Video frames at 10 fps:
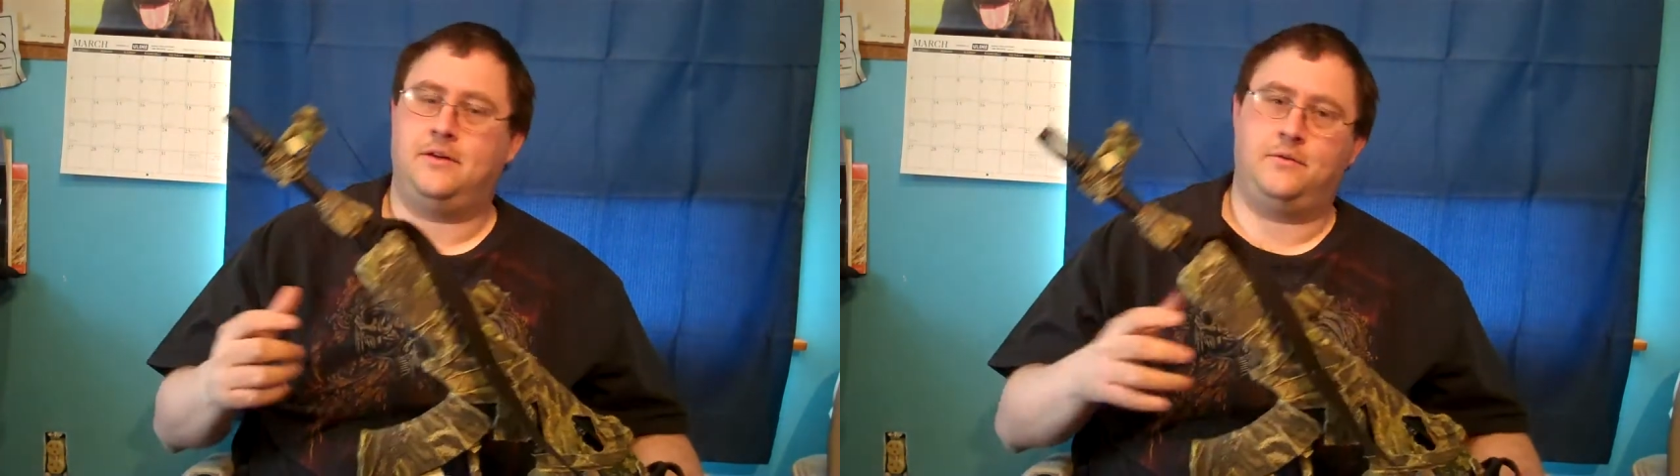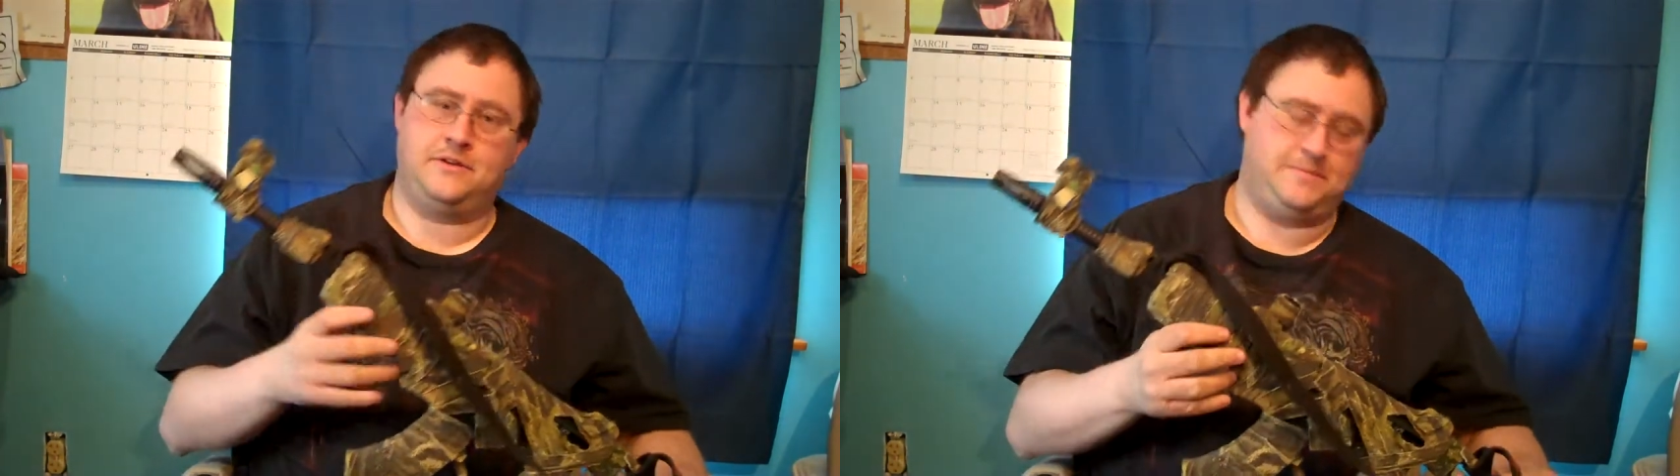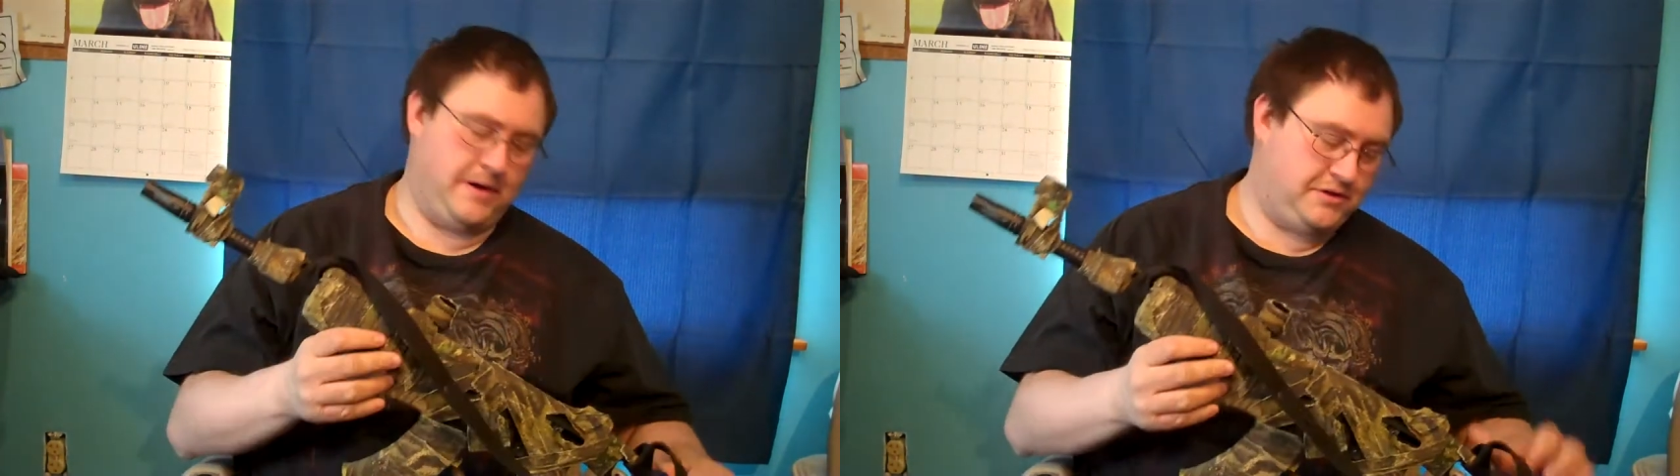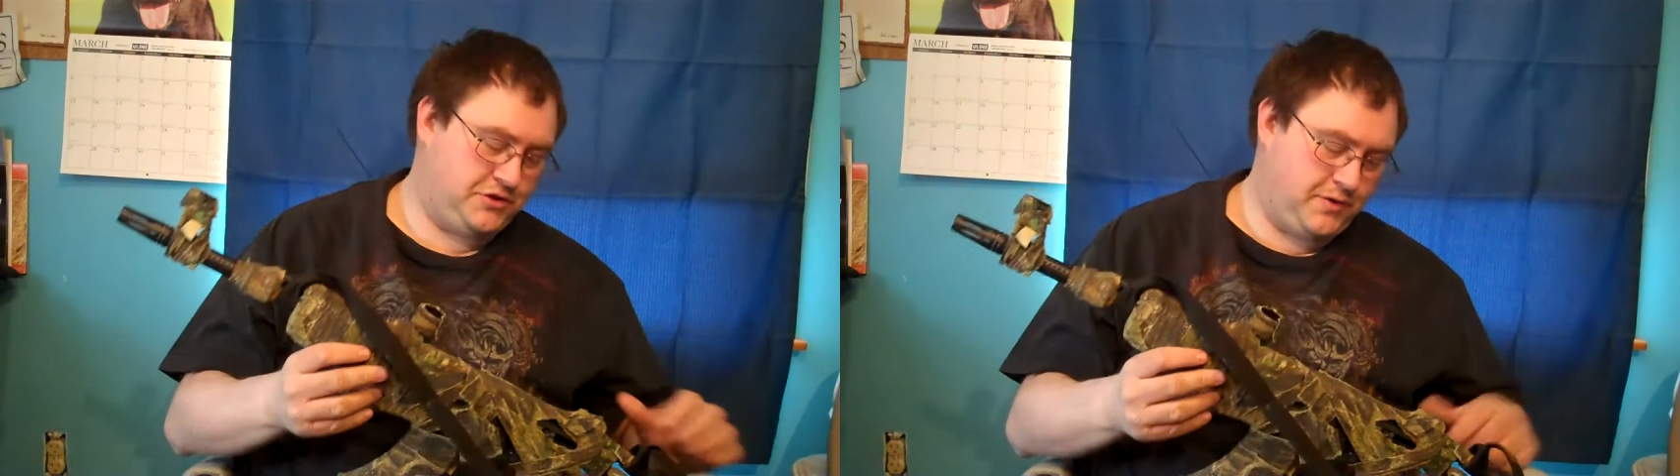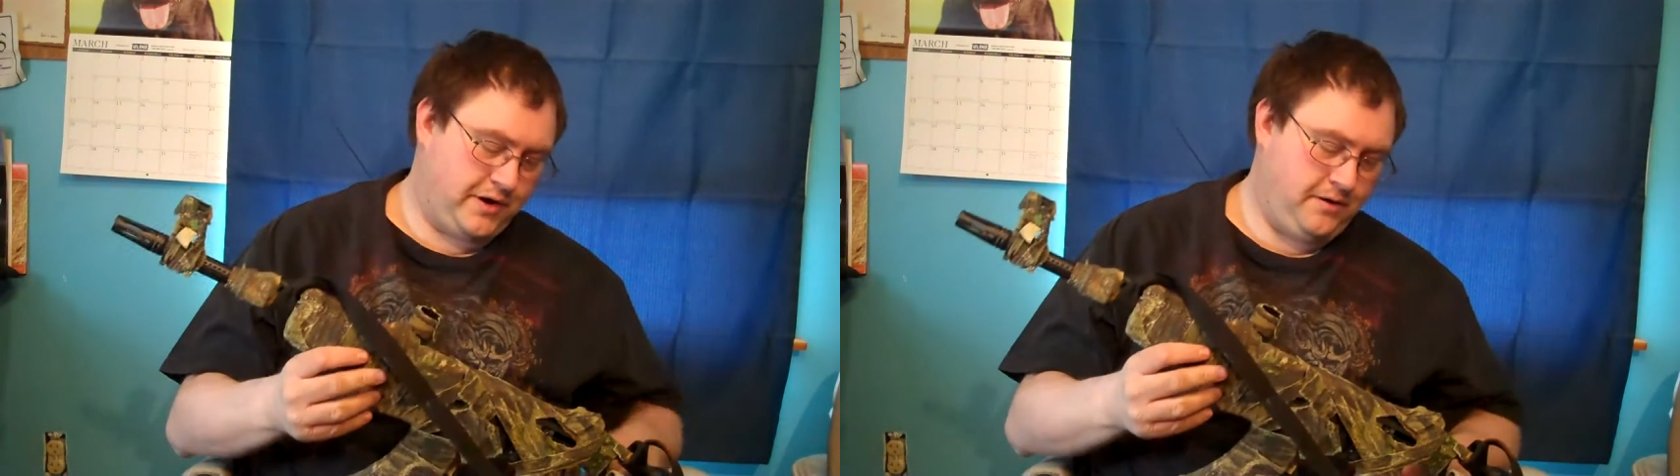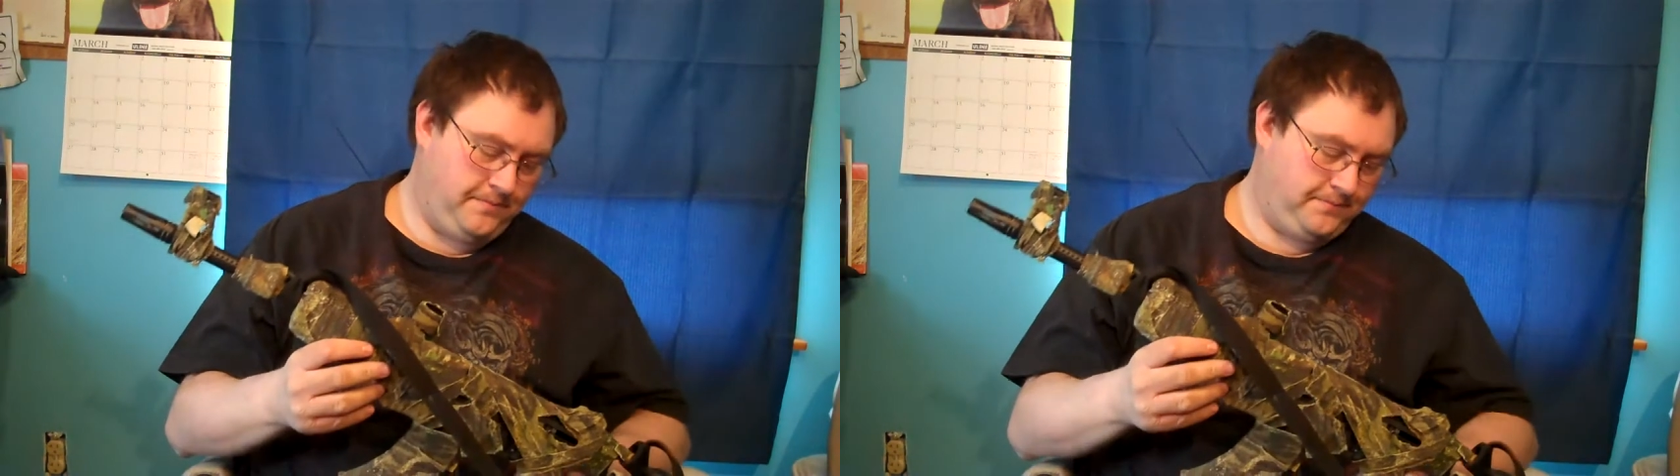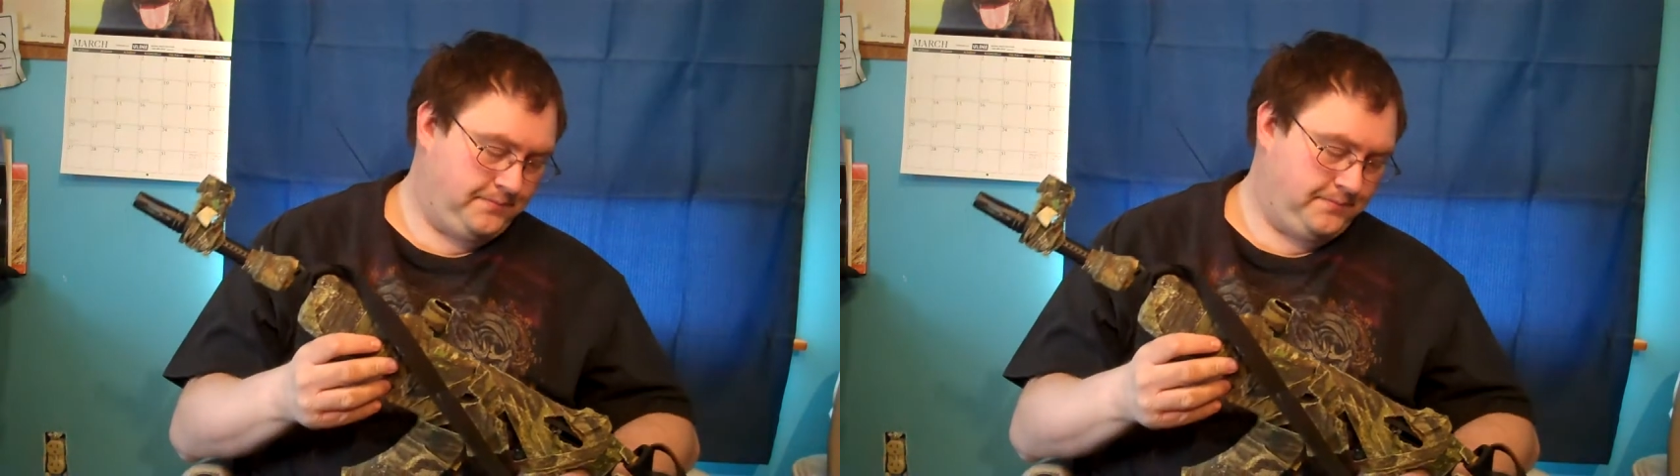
a response trigger,